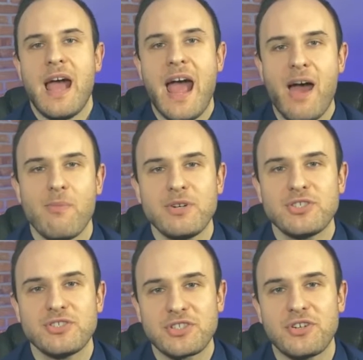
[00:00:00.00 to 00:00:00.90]
how much
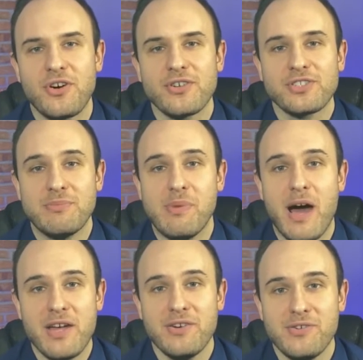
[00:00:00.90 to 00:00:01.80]
does it cost to
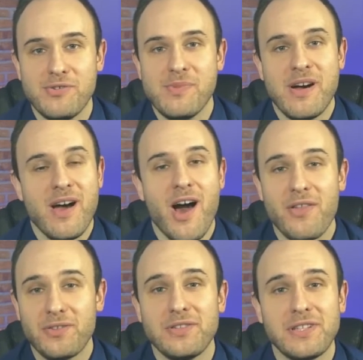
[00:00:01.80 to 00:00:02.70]
buy a home?
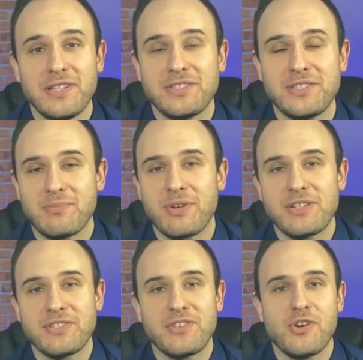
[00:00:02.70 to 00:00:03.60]
Other than the listing
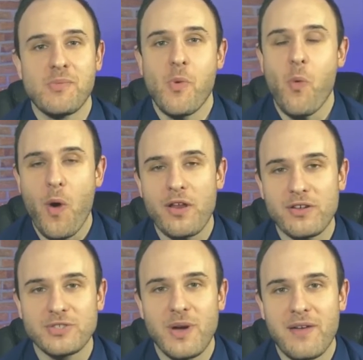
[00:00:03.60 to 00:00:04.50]
price of the home, what
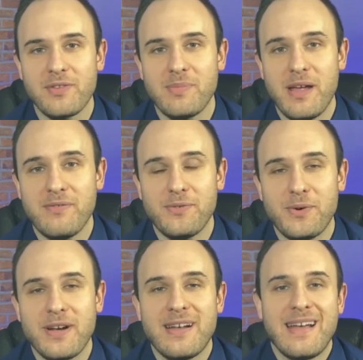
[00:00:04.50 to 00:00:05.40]
else do I have to pay
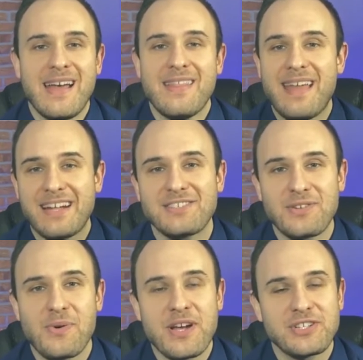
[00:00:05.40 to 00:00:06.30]
for? That's the
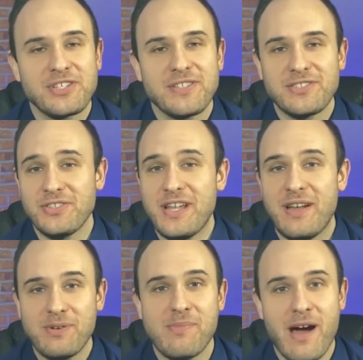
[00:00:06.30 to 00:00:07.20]
question that's on
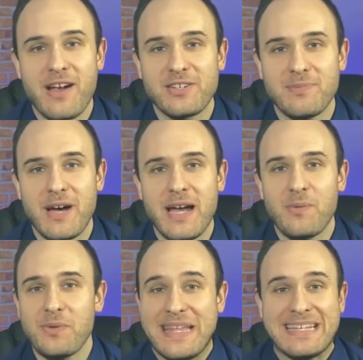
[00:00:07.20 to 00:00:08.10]
every buyer's
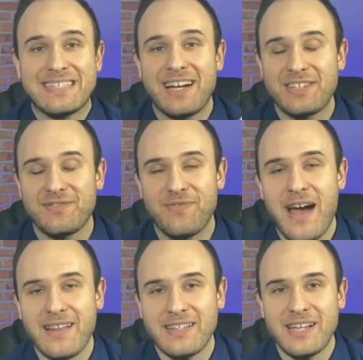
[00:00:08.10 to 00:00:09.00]
mind when they decide it's
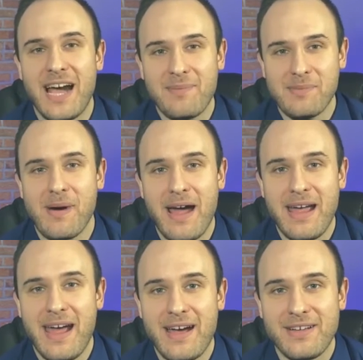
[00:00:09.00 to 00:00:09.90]
finally time to buy
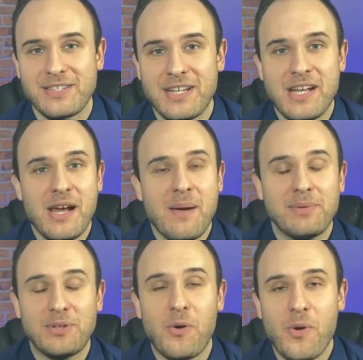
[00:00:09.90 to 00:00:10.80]
a house.
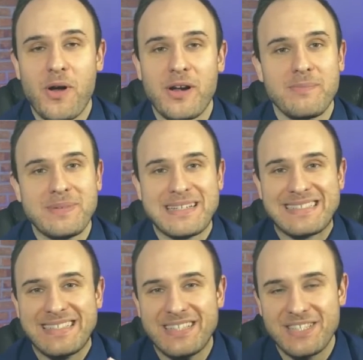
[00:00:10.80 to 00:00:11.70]
But don't worry,
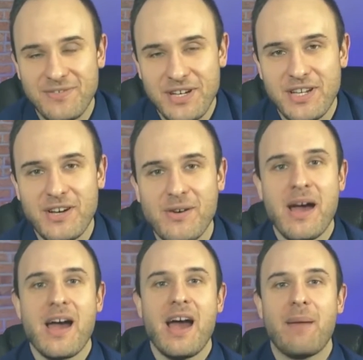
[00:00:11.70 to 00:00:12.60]
because in this video,
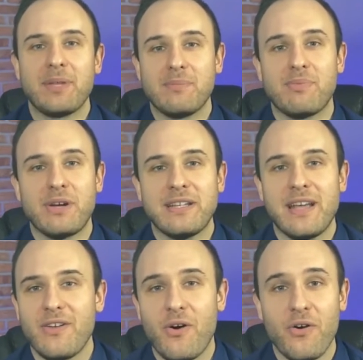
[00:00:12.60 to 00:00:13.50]
I'm gonna break
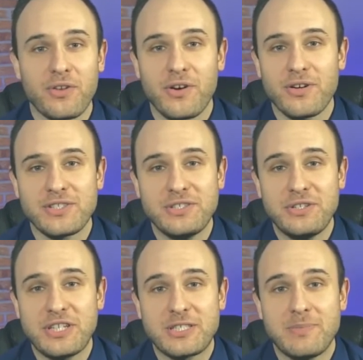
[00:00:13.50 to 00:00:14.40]
down all the costs that you
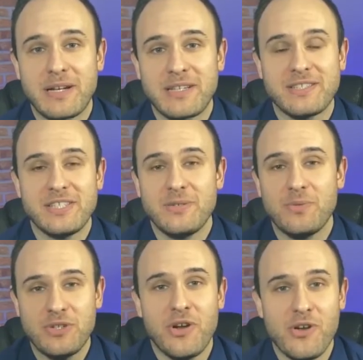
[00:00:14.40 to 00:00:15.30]
can expect to see
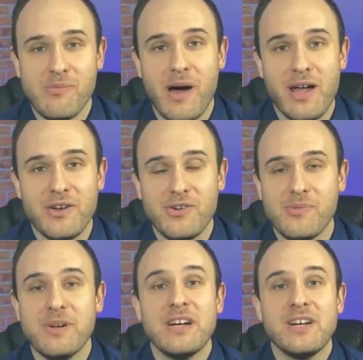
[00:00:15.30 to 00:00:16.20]
when you go to buy a
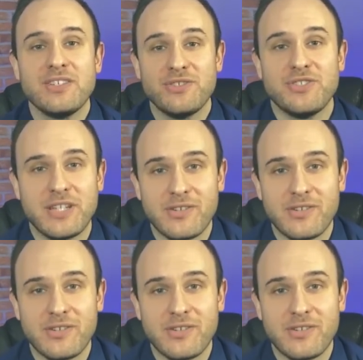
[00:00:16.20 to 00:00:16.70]
home, so stick